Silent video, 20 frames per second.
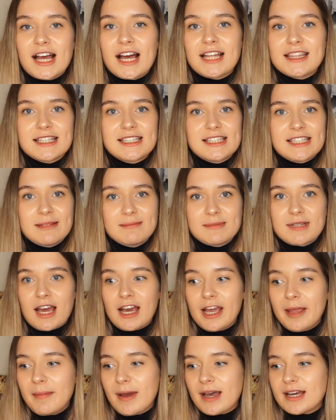at the same
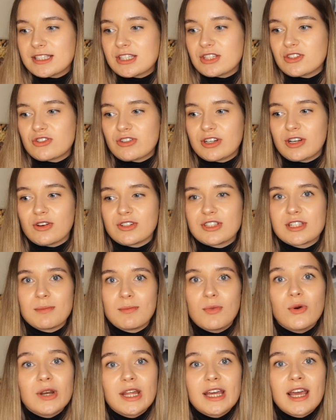time as Straight On Till
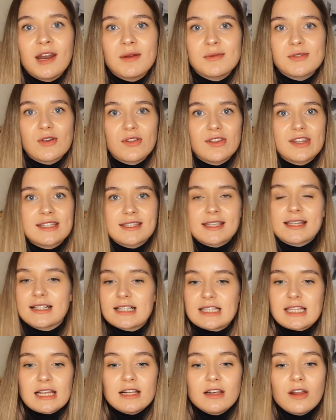Morning, and it was on this little
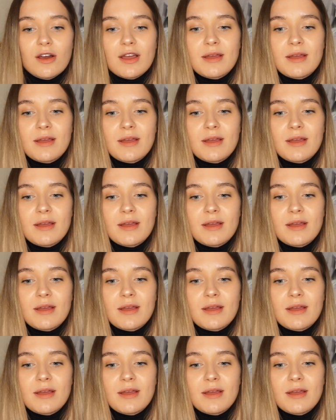deal.